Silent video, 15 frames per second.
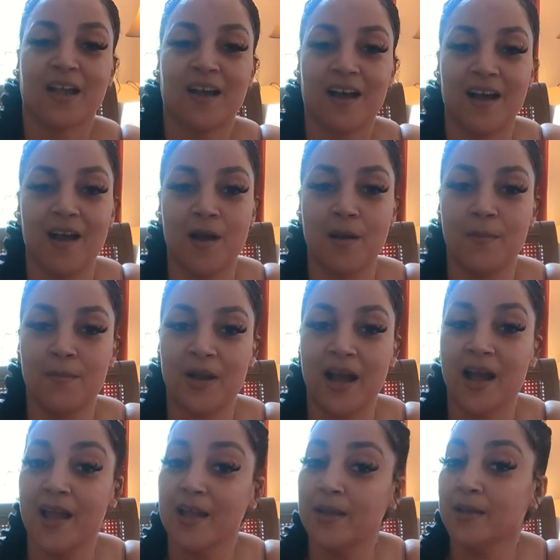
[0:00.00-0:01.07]

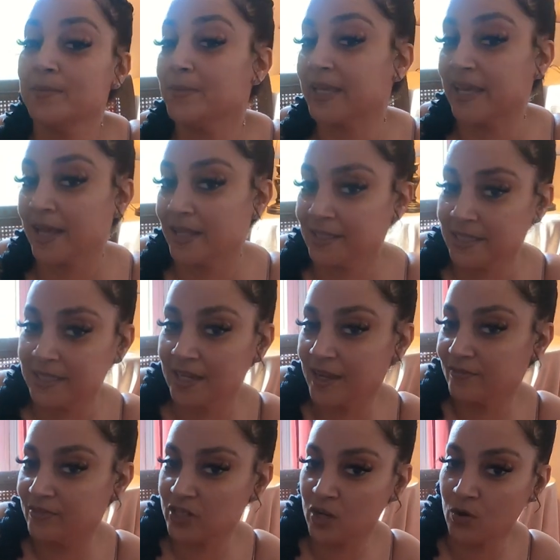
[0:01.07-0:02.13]
I am Kelly.
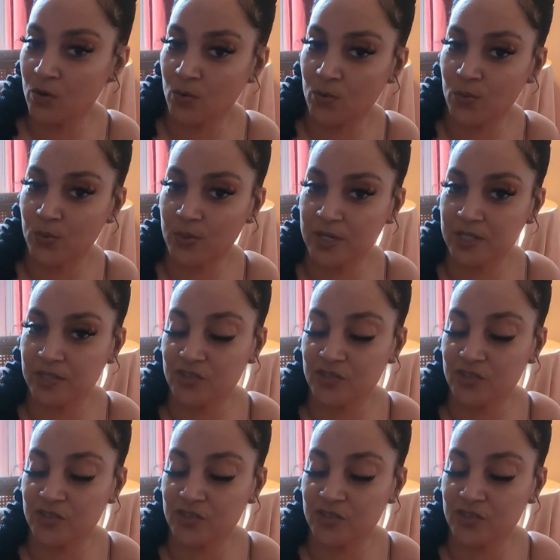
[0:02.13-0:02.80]
I've known